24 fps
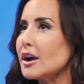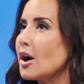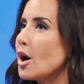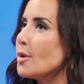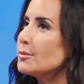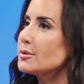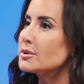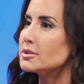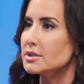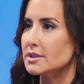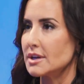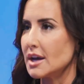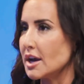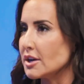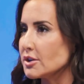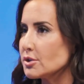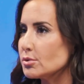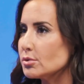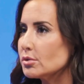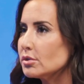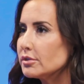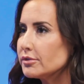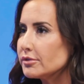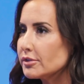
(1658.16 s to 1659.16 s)
almost
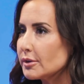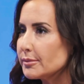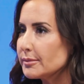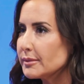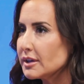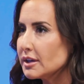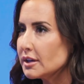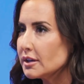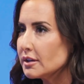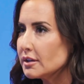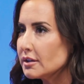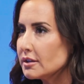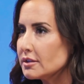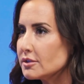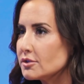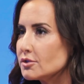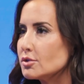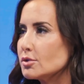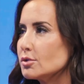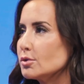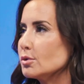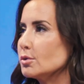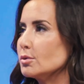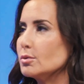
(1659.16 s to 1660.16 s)
natural for me
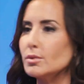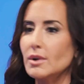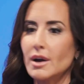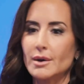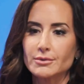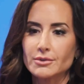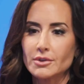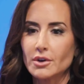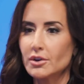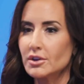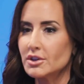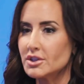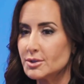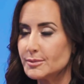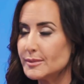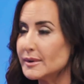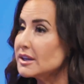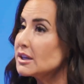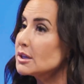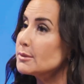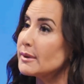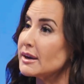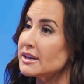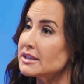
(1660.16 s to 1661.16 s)
I was already
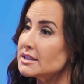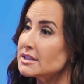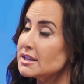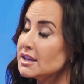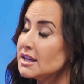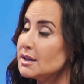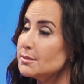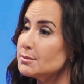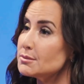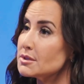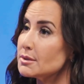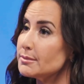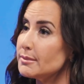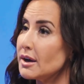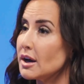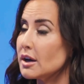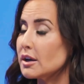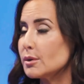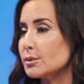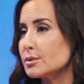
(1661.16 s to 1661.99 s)
speaking to my teams about it.